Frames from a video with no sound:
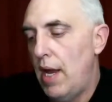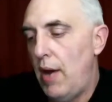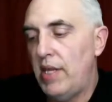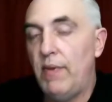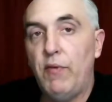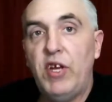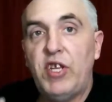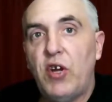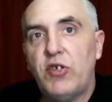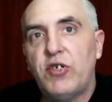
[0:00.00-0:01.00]
Now, I did my
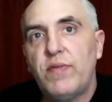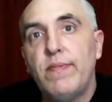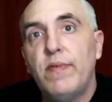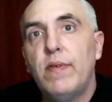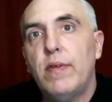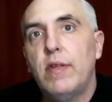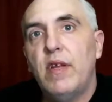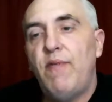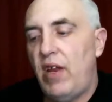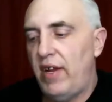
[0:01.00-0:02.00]
research
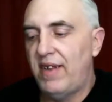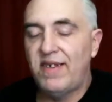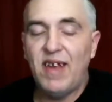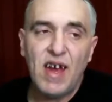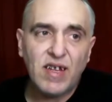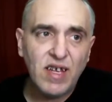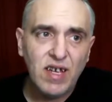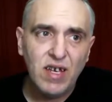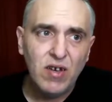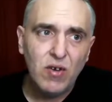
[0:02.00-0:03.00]
to find out
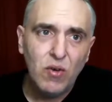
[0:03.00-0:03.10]
exactly